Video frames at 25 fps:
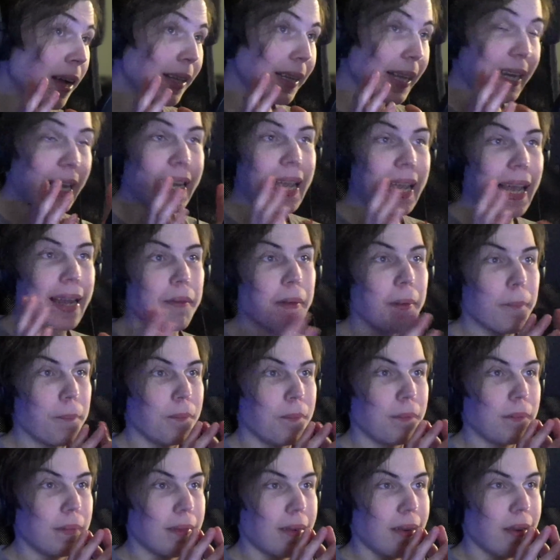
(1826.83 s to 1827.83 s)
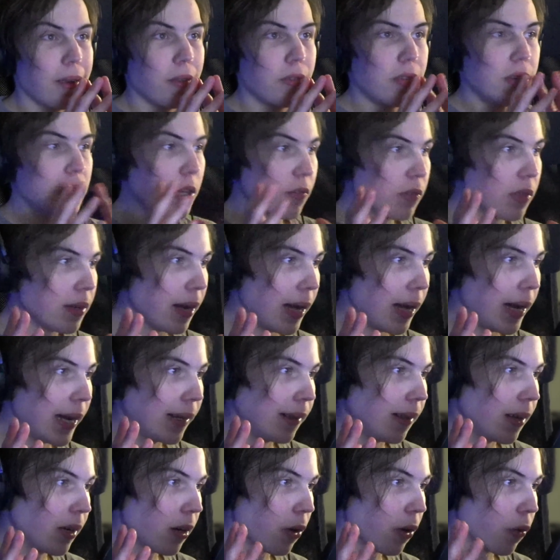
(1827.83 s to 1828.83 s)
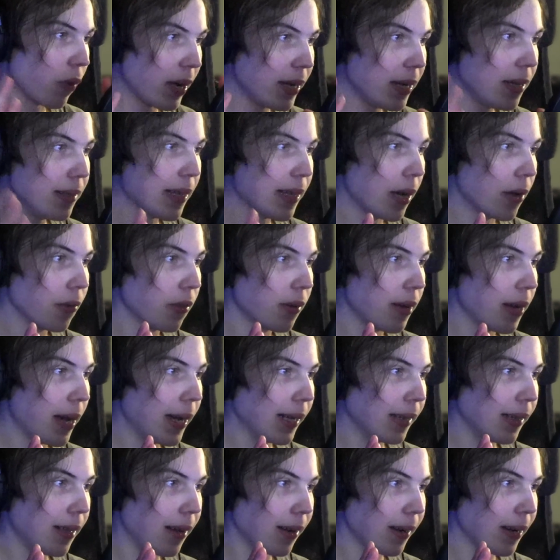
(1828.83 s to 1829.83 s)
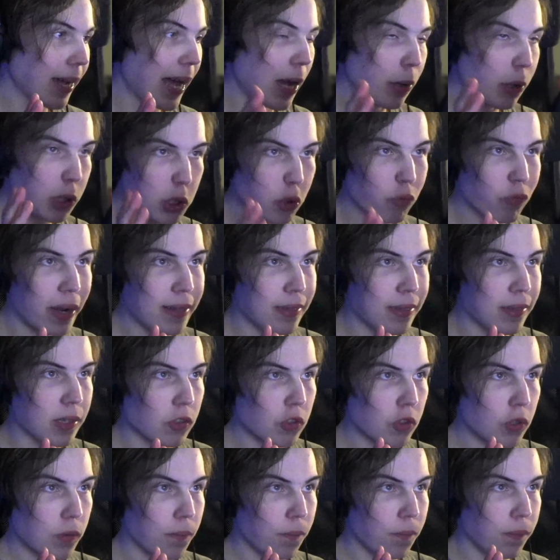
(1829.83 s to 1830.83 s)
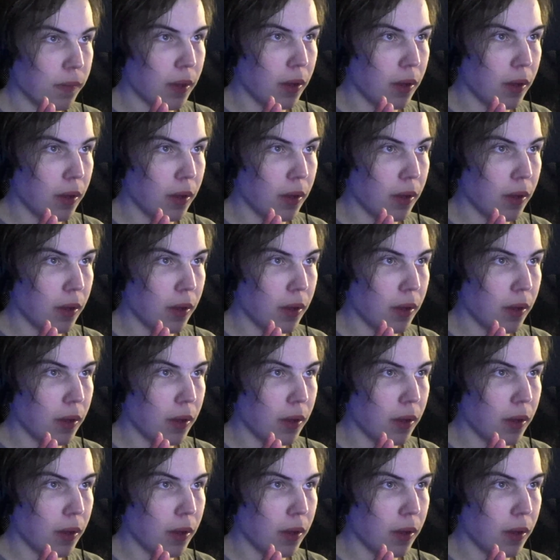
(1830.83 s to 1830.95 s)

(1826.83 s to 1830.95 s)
Like, again, think of the dialogue, writing down the dialogue. How do you write this?